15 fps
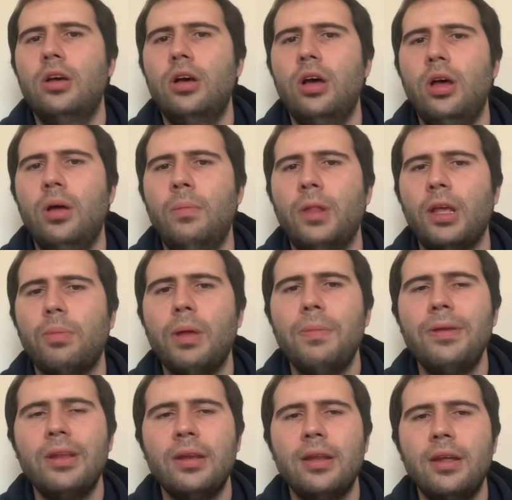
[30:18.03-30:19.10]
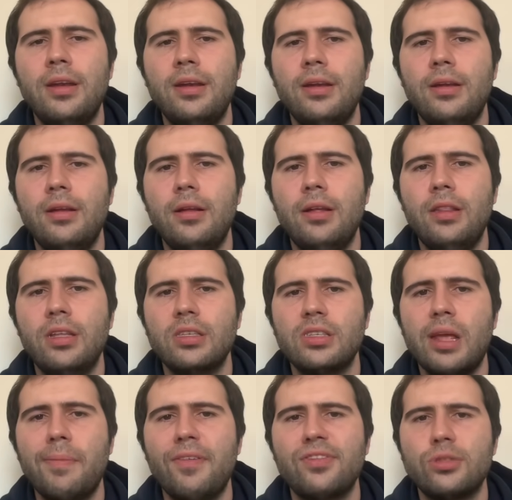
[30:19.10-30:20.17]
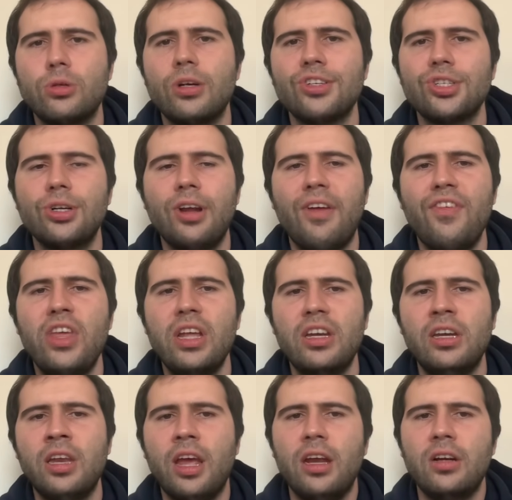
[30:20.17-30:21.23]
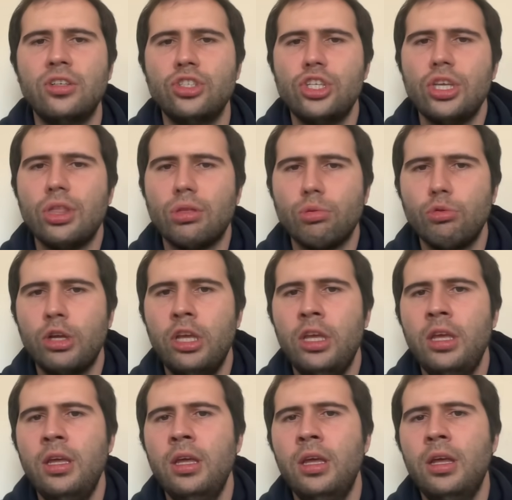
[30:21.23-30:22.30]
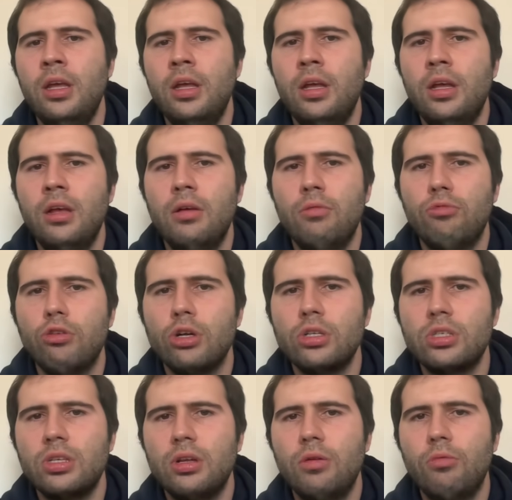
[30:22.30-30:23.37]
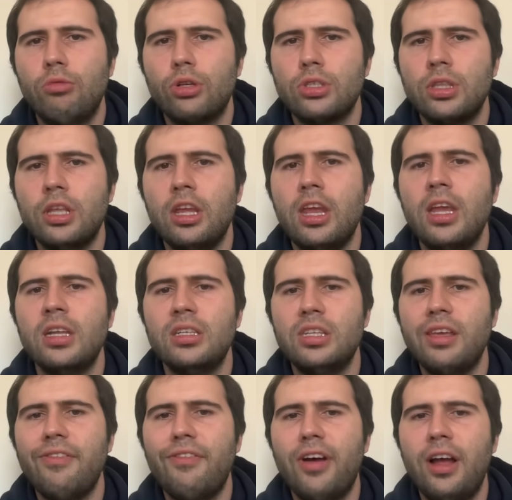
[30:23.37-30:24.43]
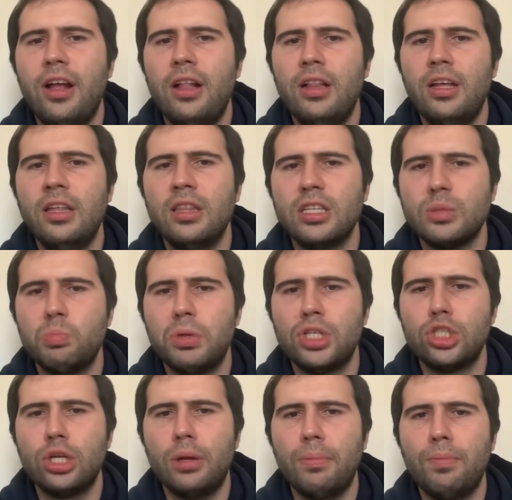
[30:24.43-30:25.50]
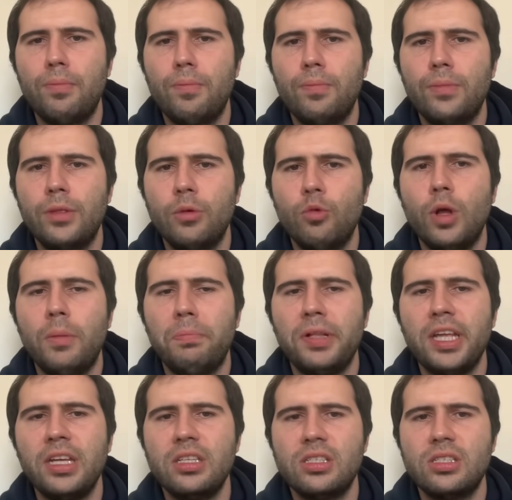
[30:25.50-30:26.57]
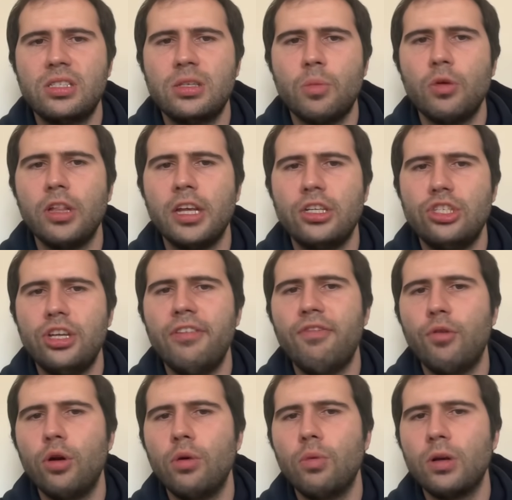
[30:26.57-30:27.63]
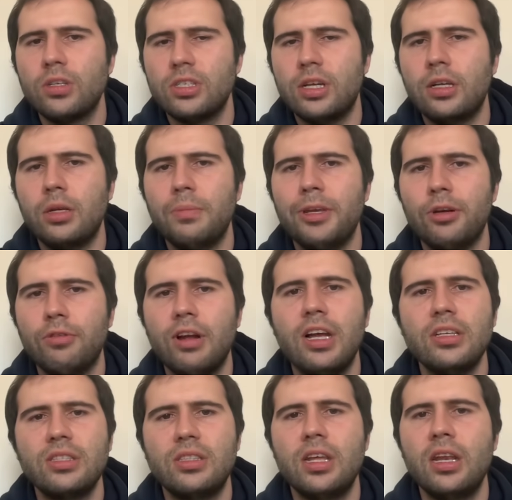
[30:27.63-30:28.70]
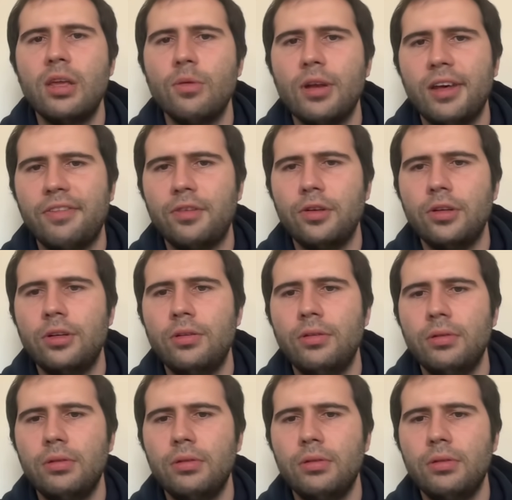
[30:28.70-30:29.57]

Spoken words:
Like maybe in this type of structure, if he had a knight on g3, rooks on the E and D file, and this bishop well placed somewhere like g4 where it's not going to be harassed, then he would have good